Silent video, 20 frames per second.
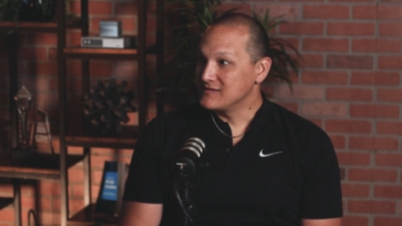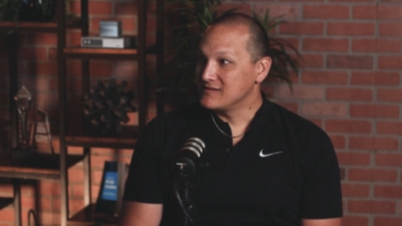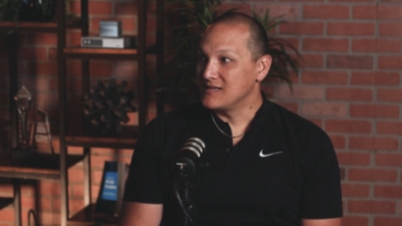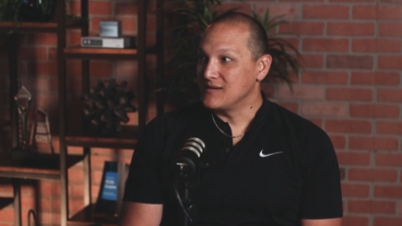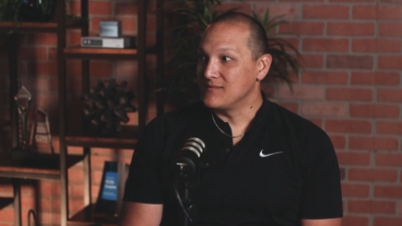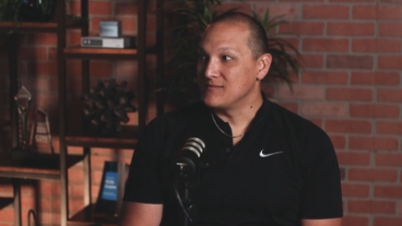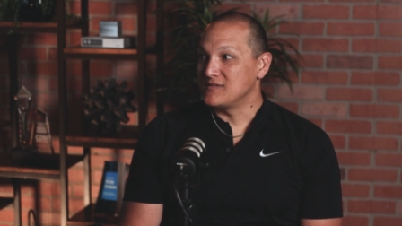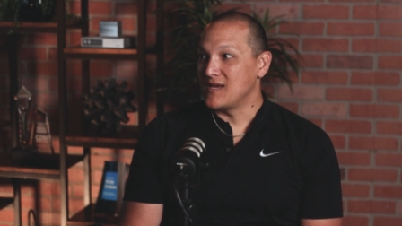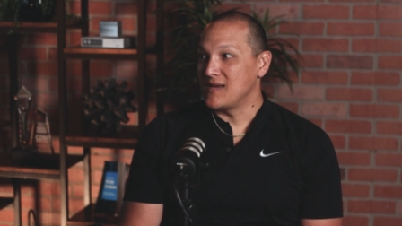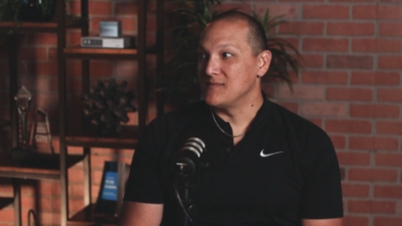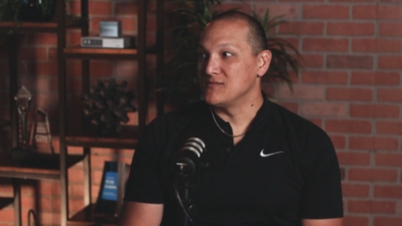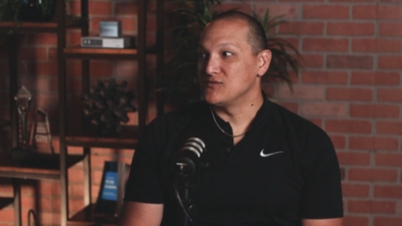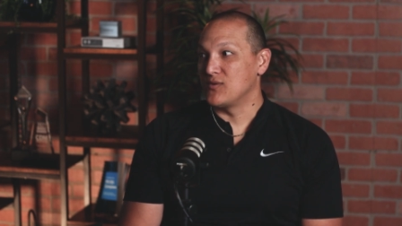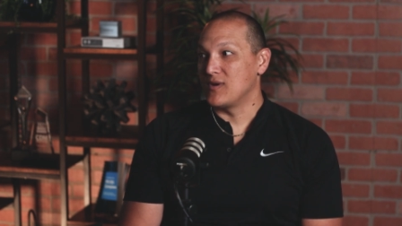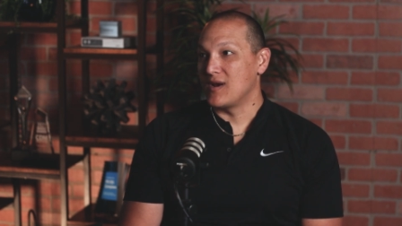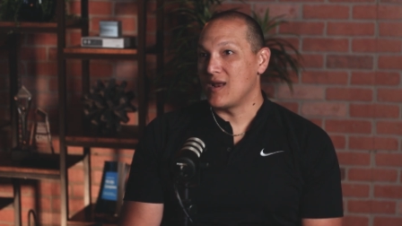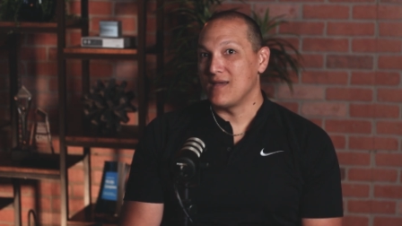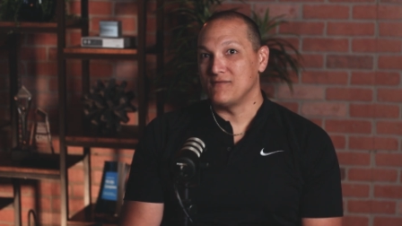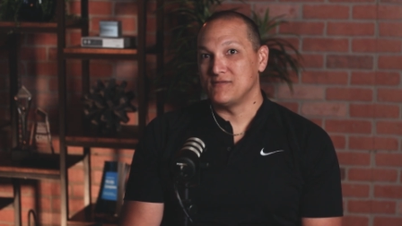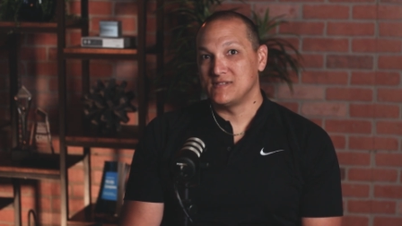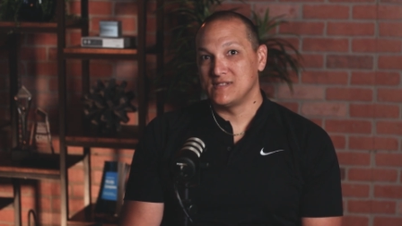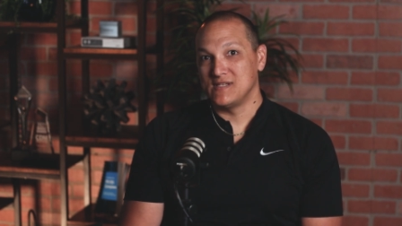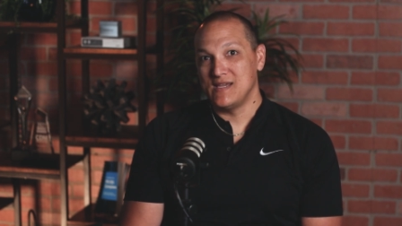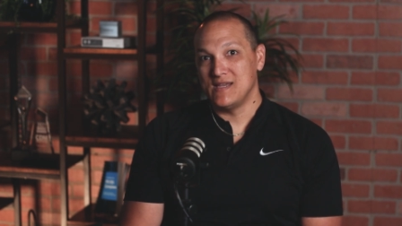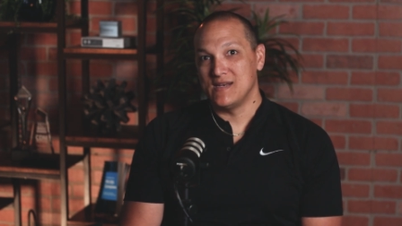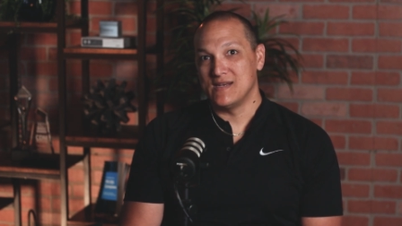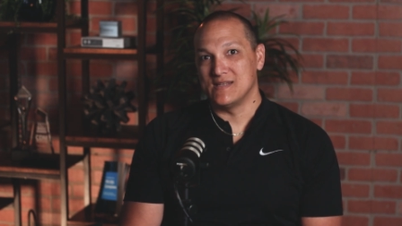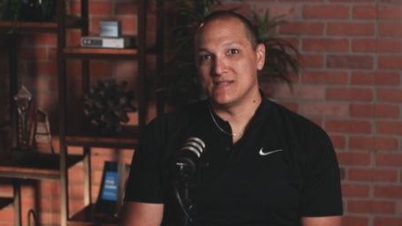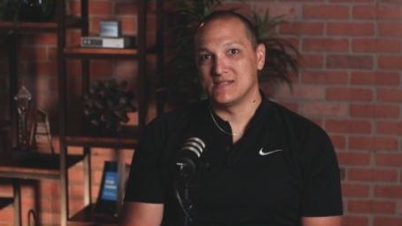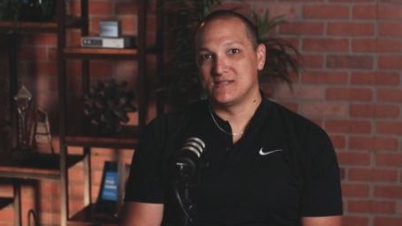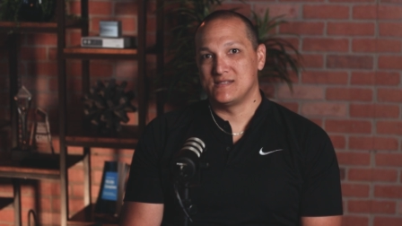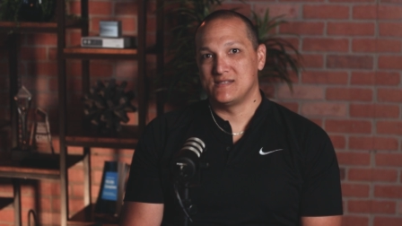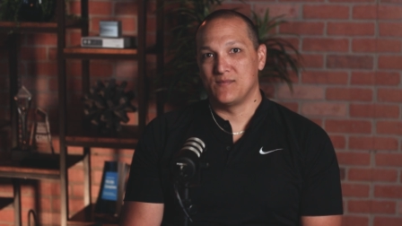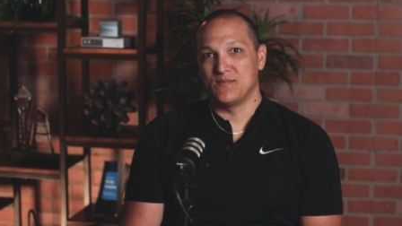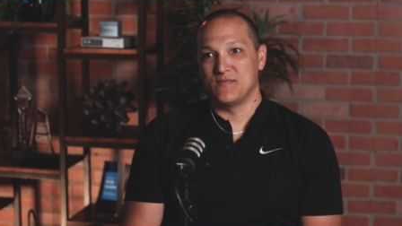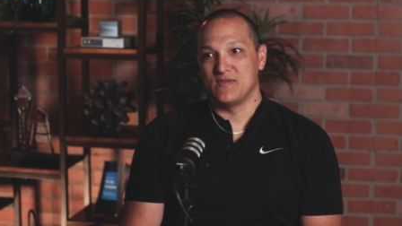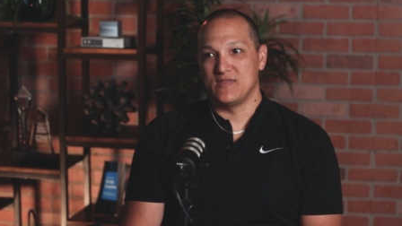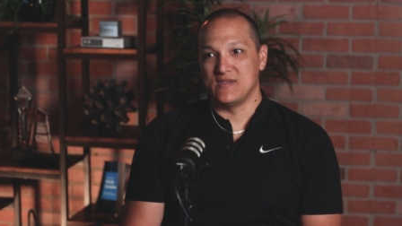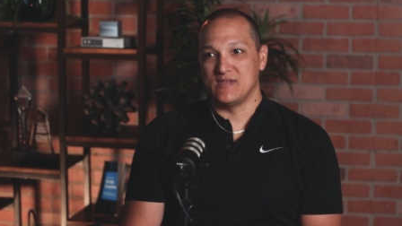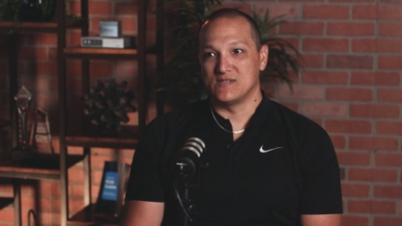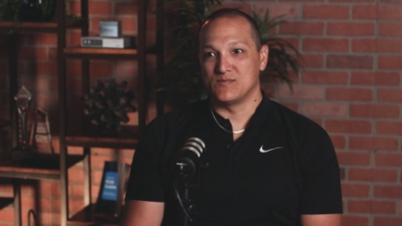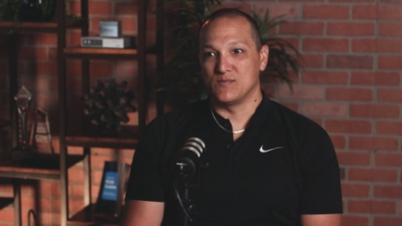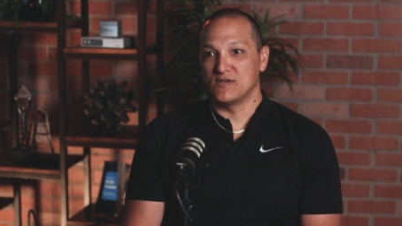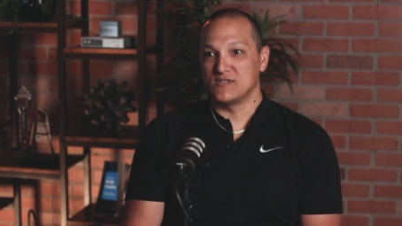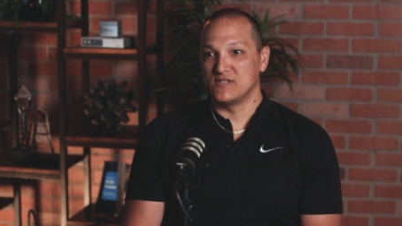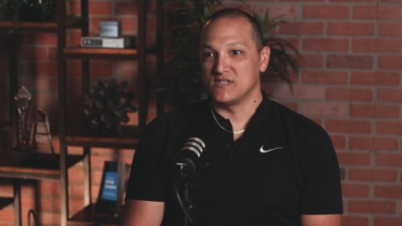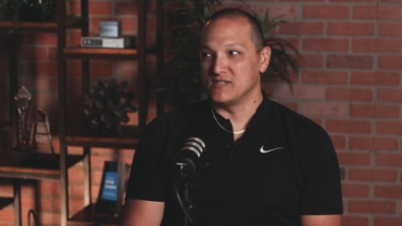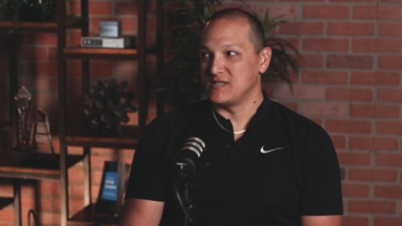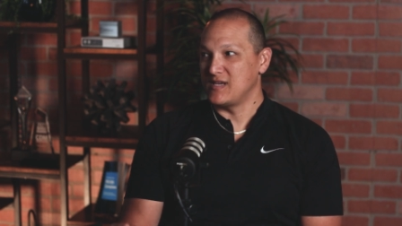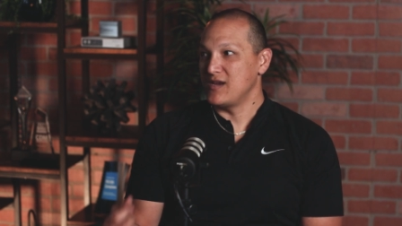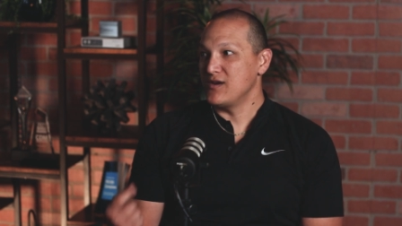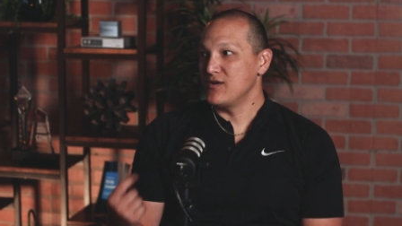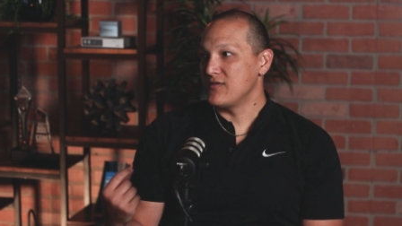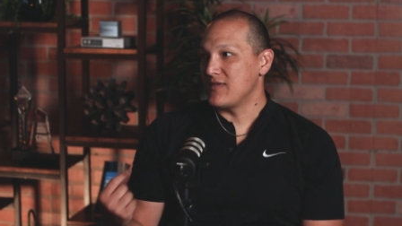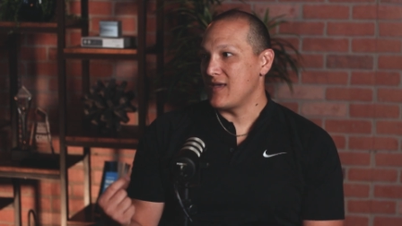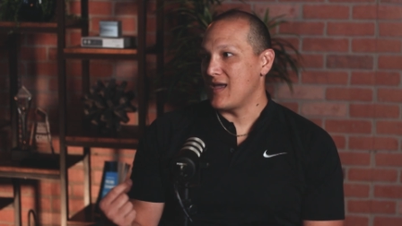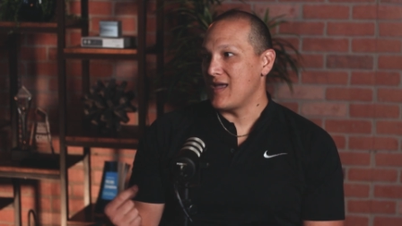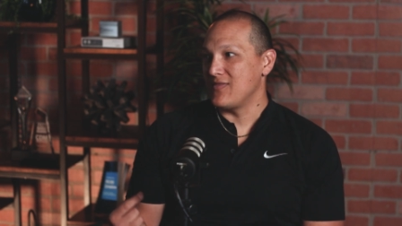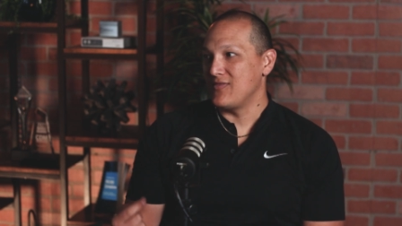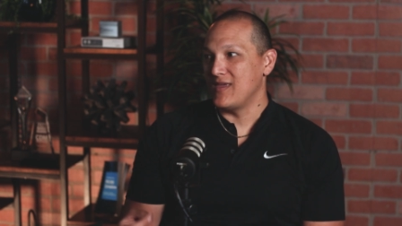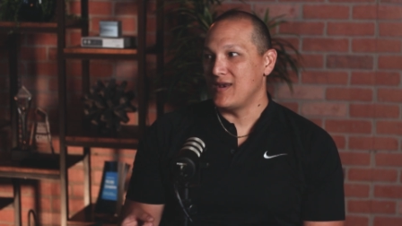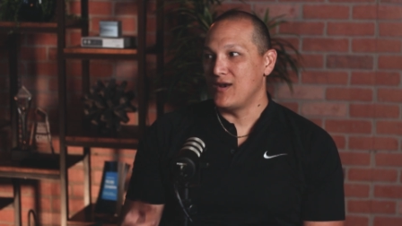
sometimes what I've seen is some of these merchants hear that.